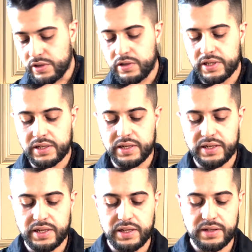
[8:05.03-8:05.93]
only gonna
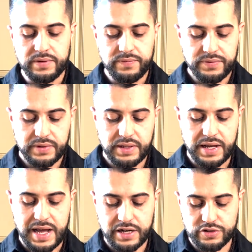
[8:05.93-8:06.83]
need the
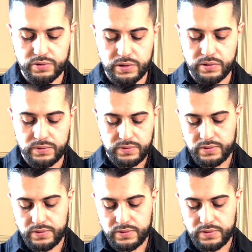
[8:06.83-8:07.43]
actual,